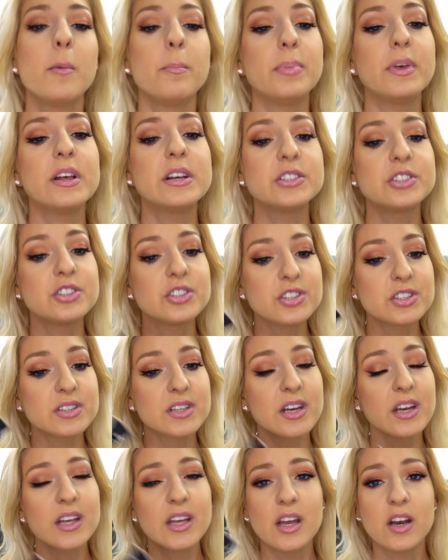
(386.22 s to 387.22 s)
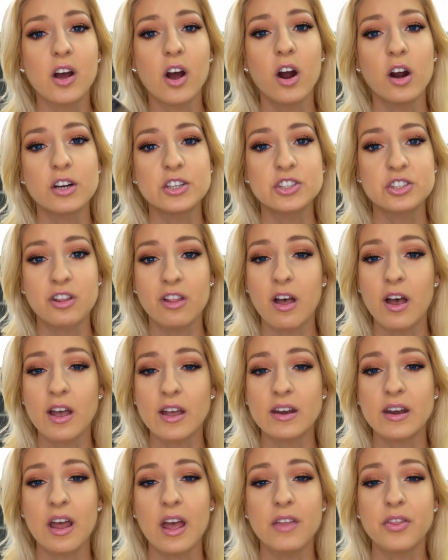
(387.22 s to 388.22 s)
because you're just going to get a harsh
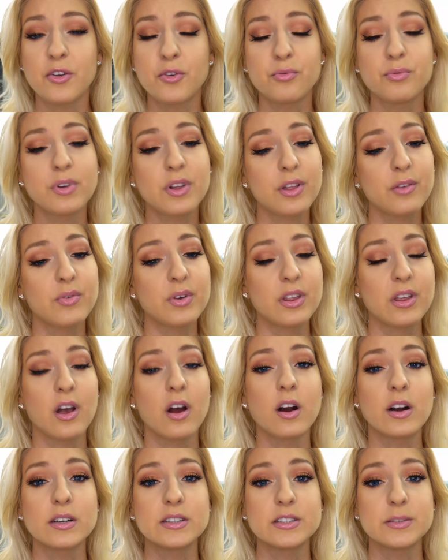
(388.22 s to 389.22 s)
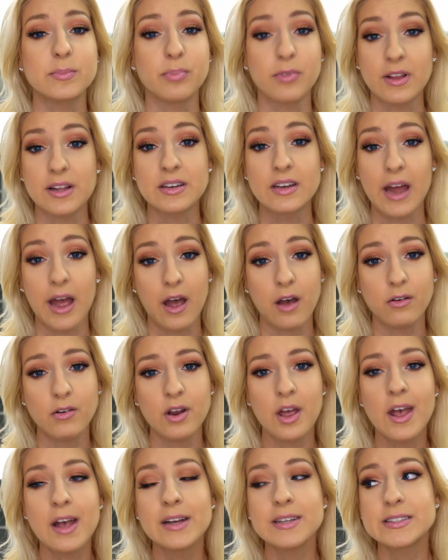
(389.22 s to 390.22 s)
line and they're really hard to blend out.
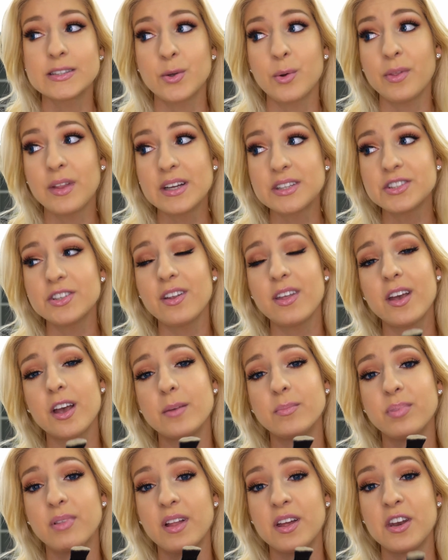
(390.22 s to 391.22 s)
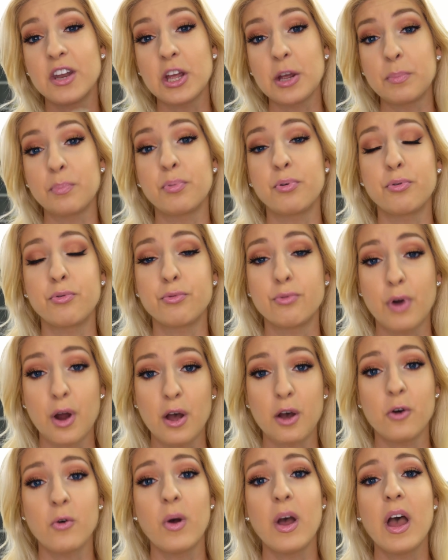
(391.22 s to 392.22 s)
So unless you're like a blending
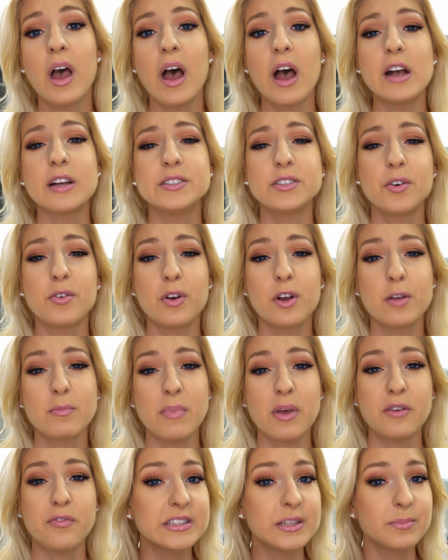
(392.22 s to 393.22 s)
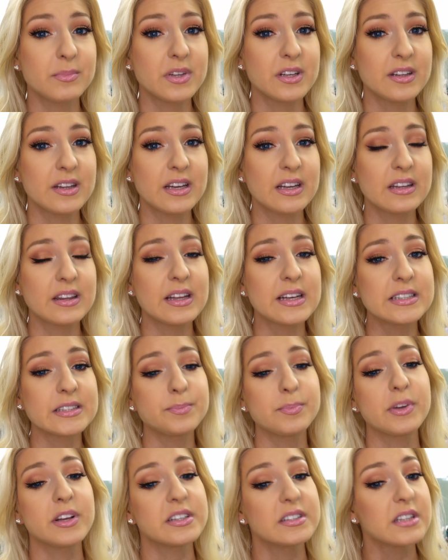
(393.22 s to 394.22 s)
pro, I don't recommend something like this,
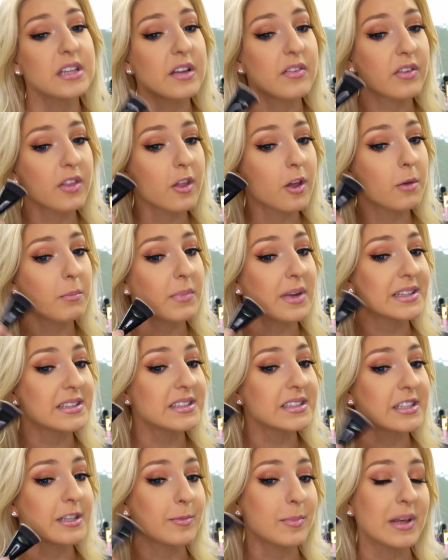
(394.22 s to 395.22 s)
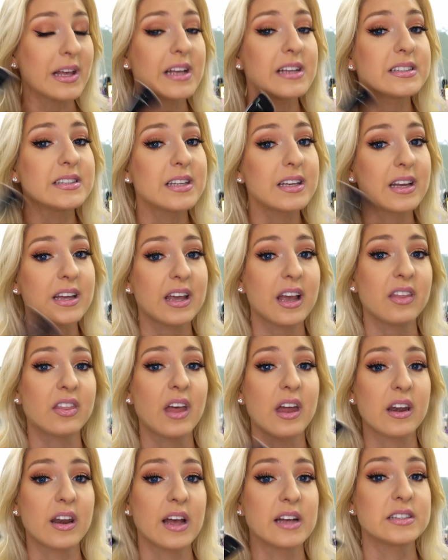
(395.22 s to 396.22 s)
because even though it might seem easy to get
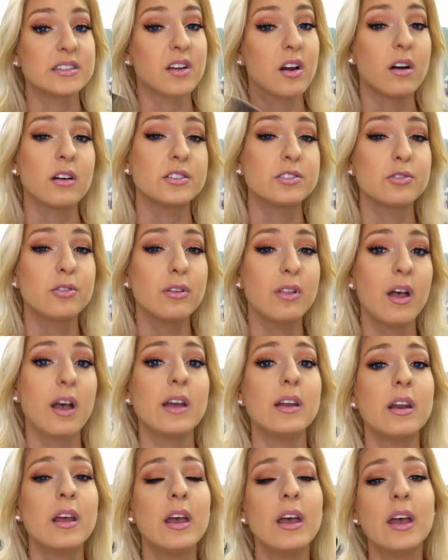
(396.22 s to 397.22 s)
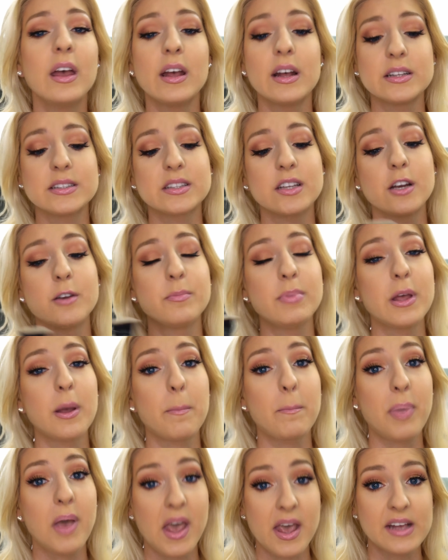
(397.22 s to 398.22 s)
that nice contour line, it's going to be
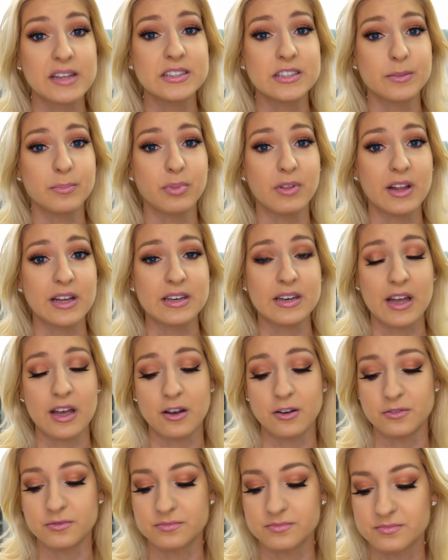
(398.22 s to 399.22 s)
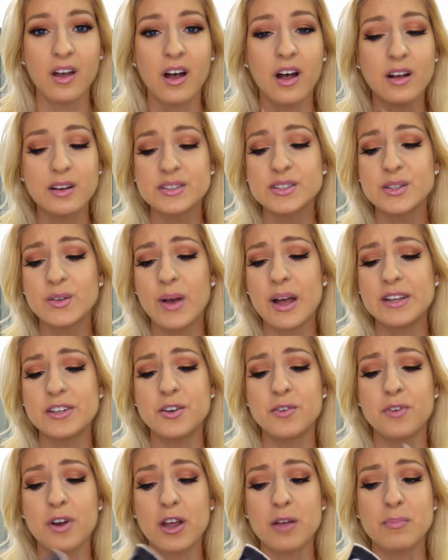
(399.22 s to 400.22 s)
a pain to blend out. Also, I
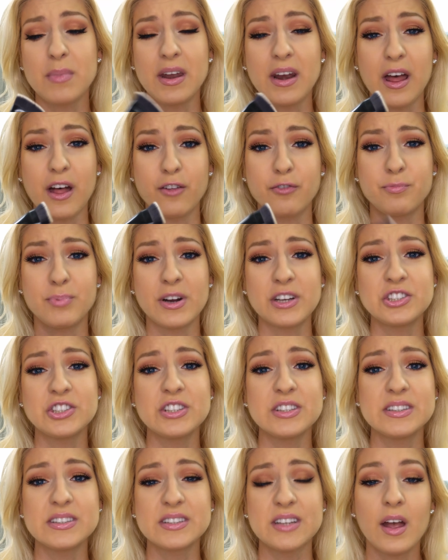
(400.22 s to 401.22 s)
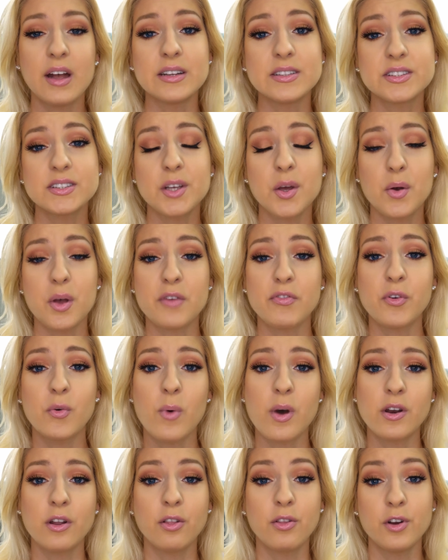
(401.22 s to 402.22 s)
don't recommend e.l.f. brushes, and so if you
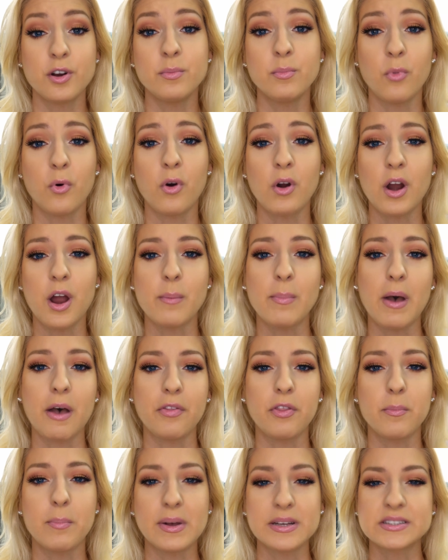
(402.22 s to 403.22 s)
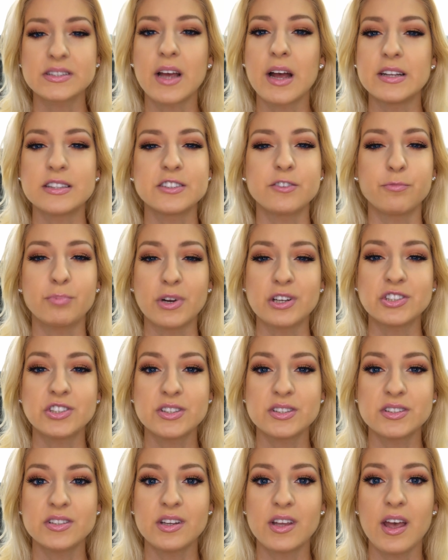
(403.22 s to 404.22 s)
want to learn more about the best kinds of
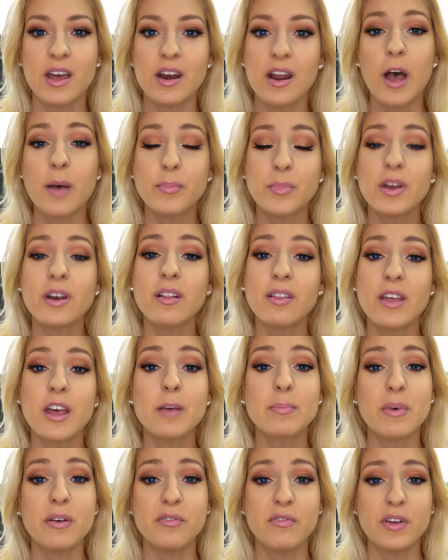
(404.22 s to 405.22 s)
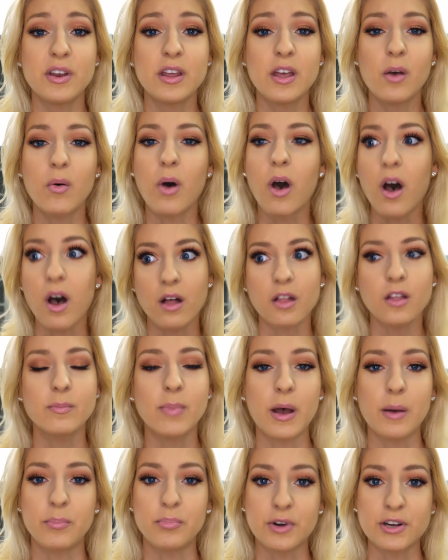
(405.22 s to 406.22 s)
brushes to get, I'm going to link my video all
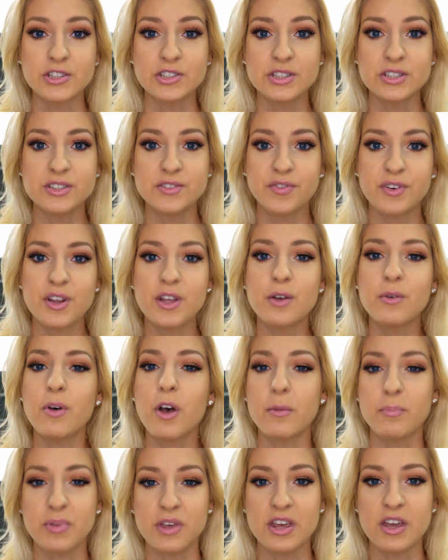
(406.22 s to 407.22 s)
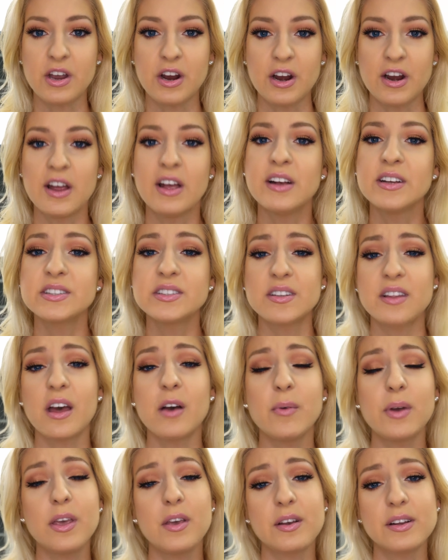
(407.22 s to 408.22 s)
about brushes for you up here, so
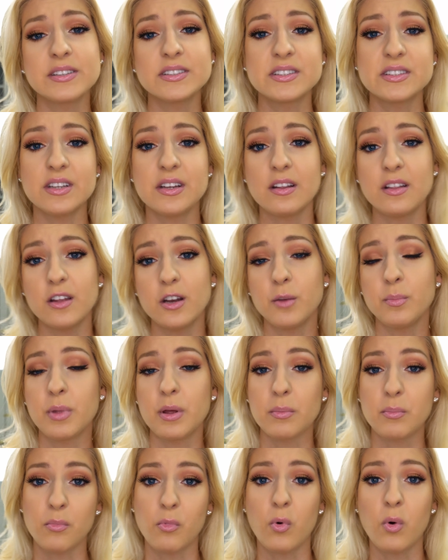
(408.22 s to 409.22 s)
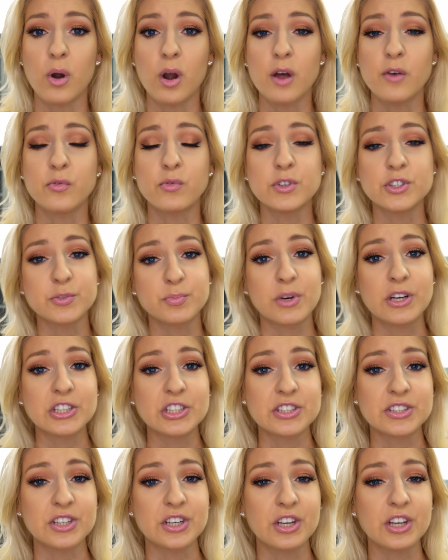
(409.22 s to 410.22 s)
that way you can see a little bit more of which
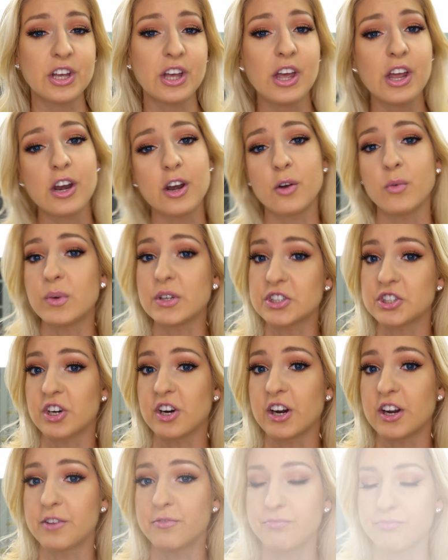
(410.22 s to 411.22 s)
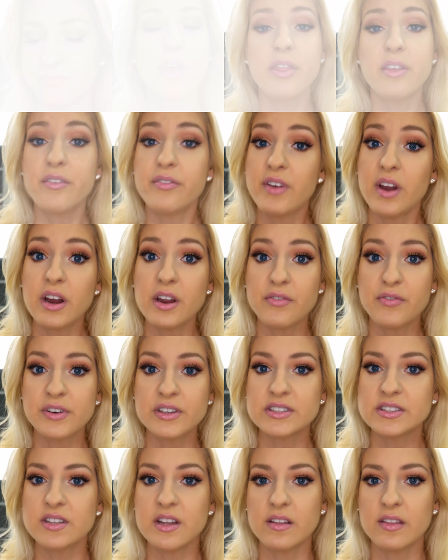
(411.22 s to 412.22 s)
brushes are good and which aren't. The very
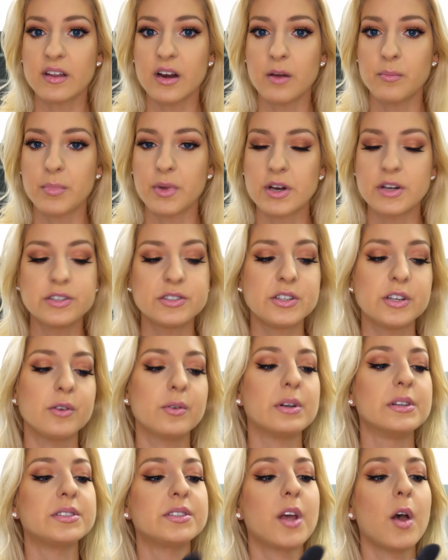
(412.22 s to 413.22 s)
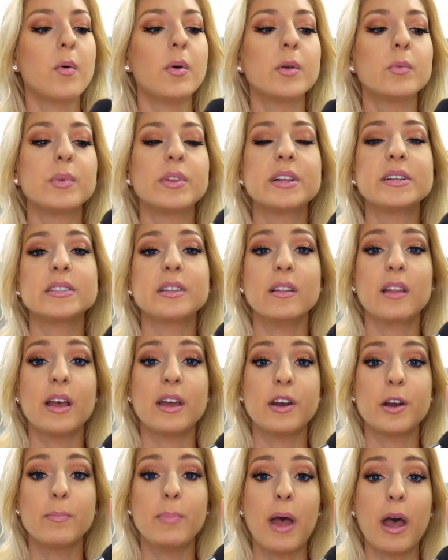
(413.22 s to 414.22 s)
first thing that I'm going to do is go in with this
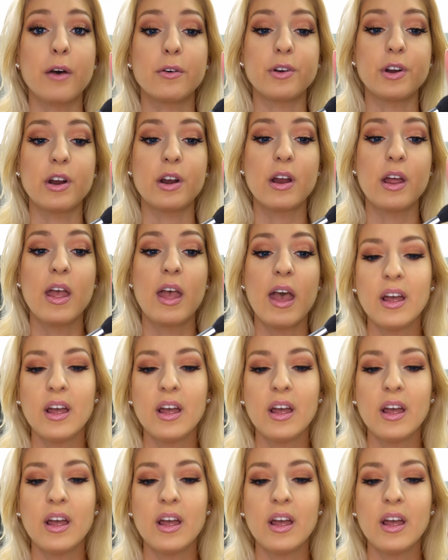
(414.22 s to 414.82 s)
lighter powder.